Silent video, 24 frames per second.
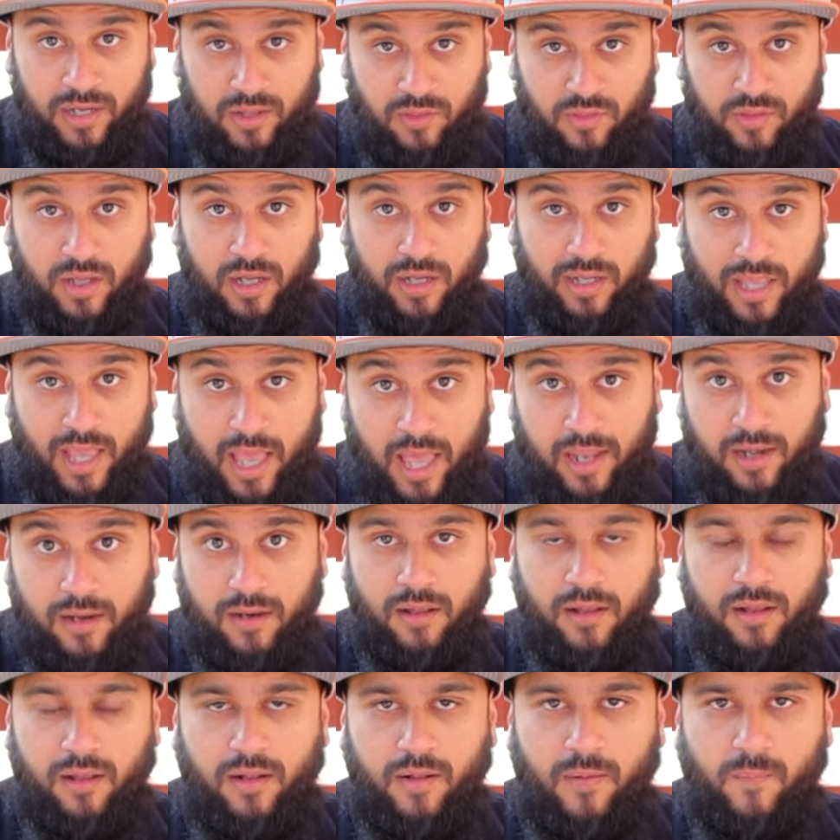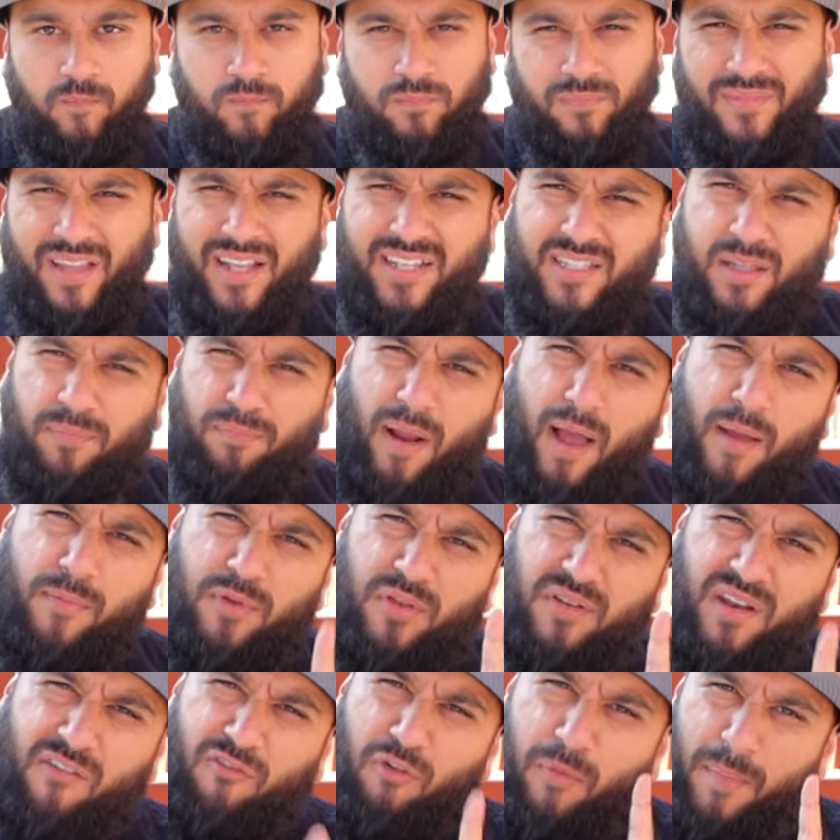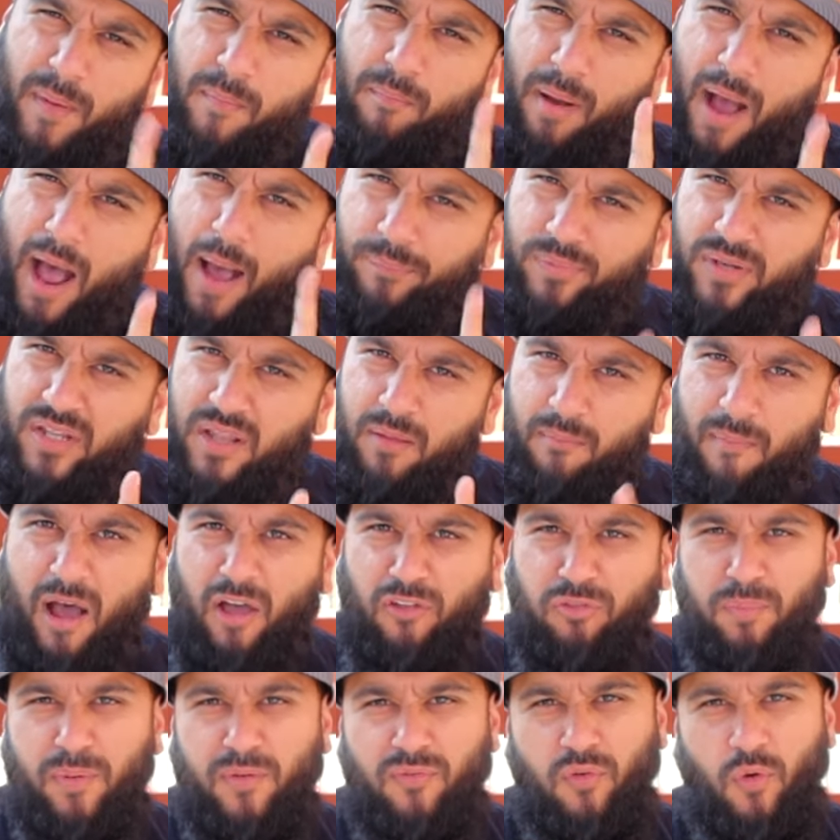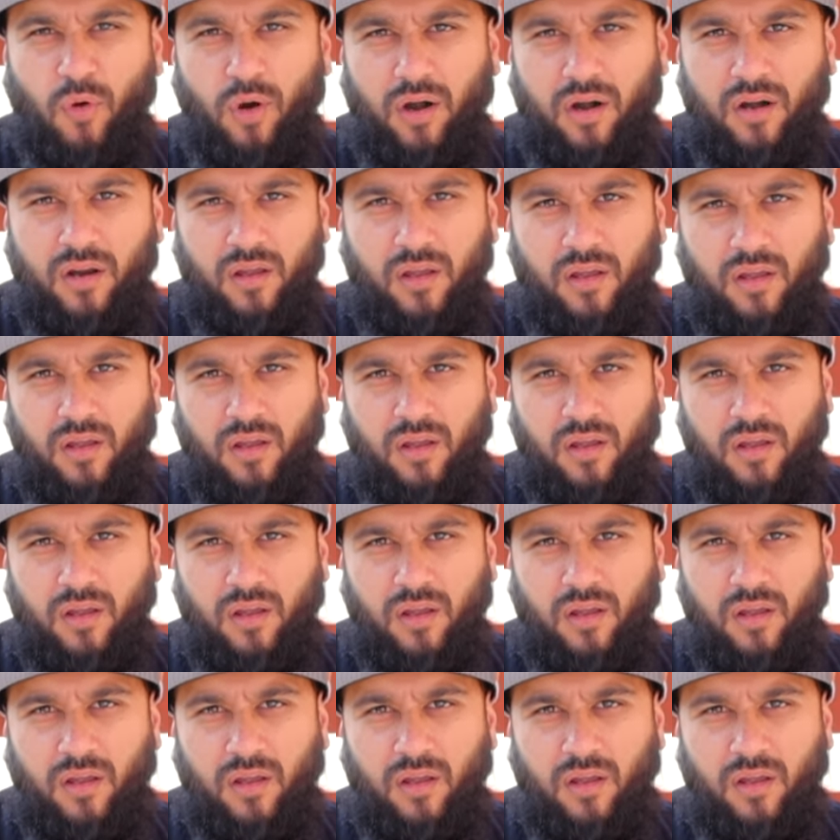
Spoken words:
anything again. That's the problem. You've never been popped in the mouth before.